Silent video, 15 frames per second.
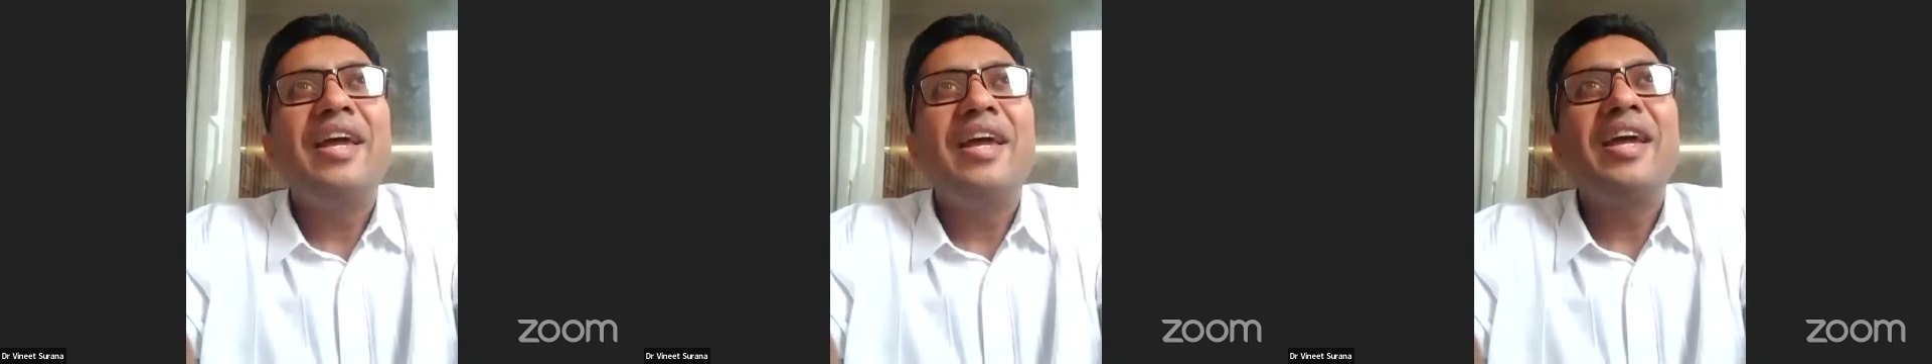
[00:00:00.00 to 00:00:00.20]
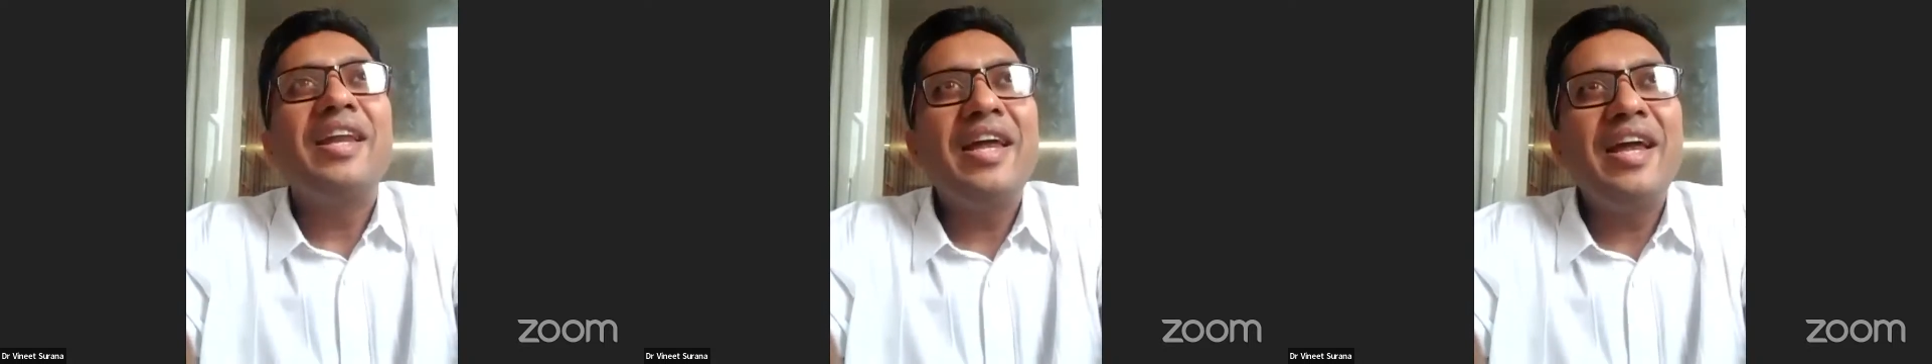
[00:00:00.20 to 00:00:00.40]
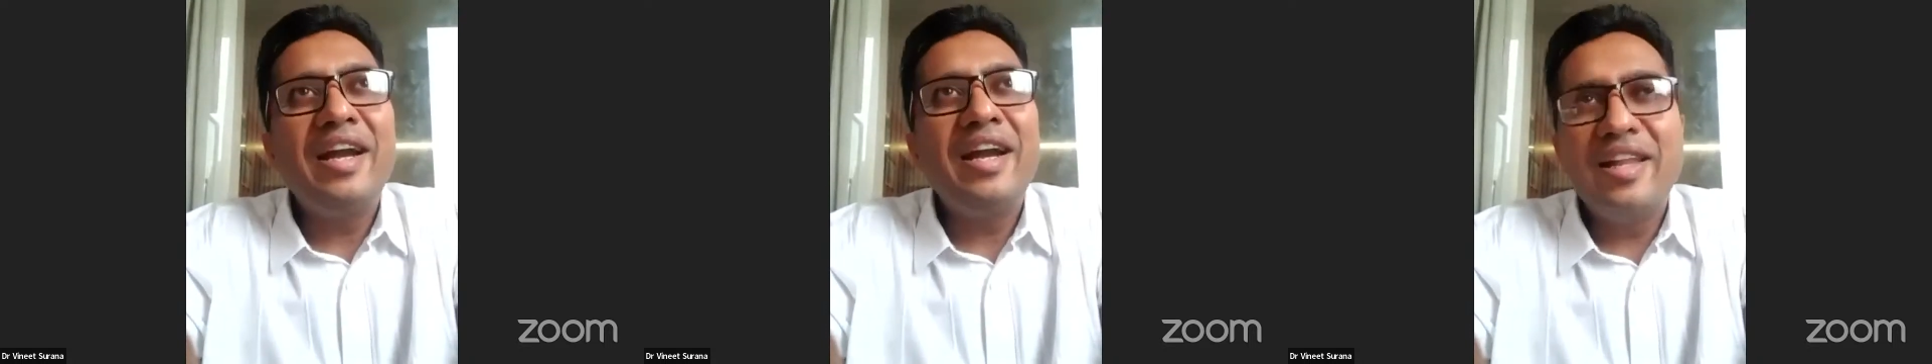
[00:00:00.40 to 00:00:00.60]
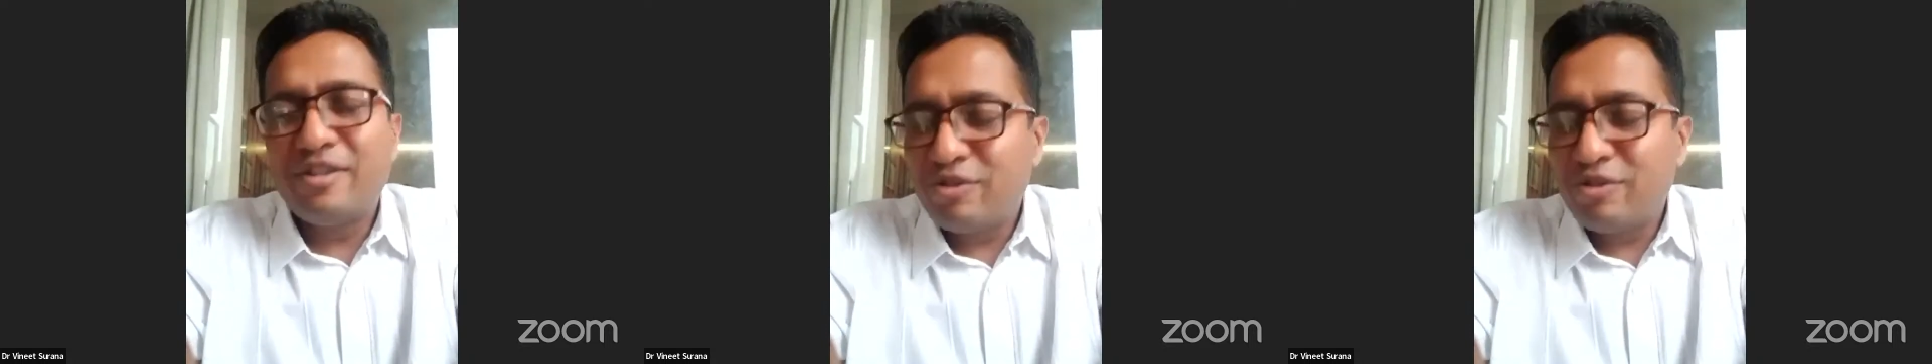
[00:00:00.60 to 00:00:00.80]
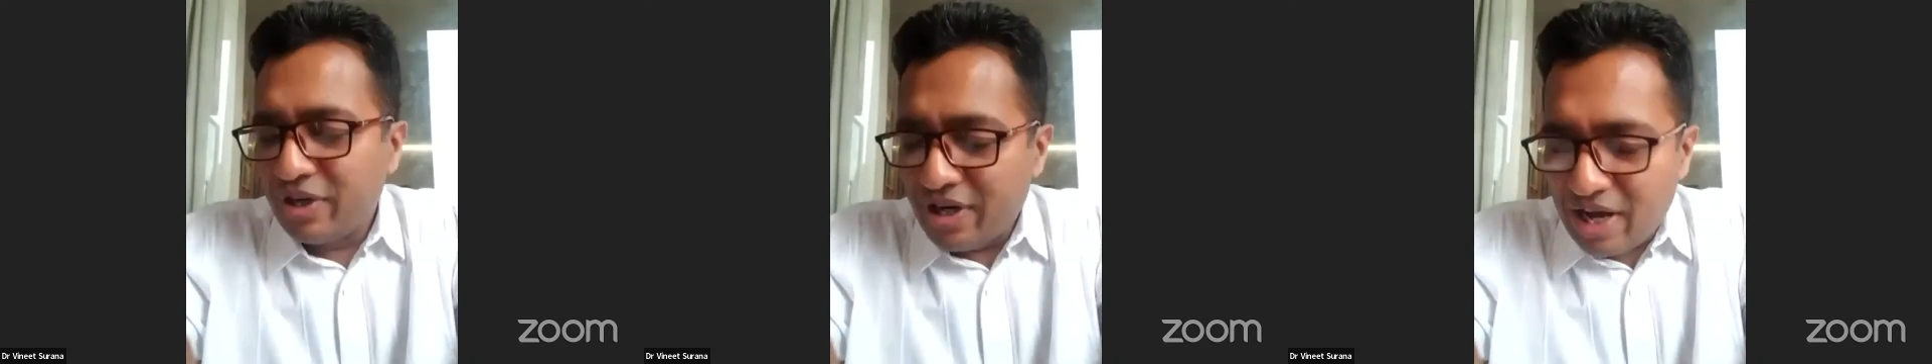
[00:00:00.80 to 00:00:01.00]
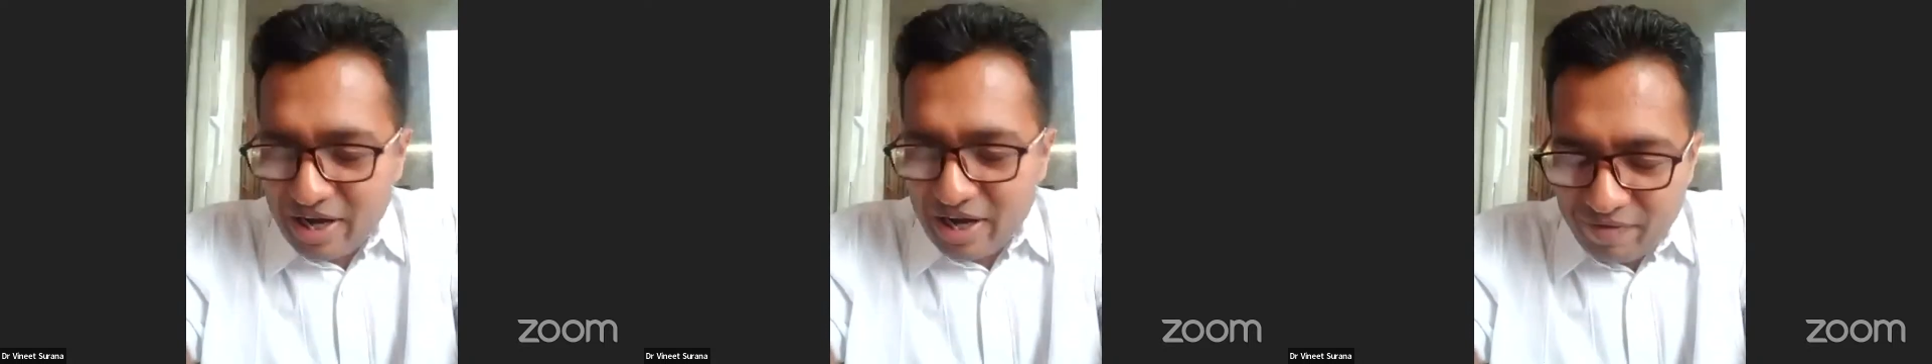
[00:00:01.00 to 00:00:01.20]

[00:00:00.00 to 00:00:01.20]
Inhaled insulin are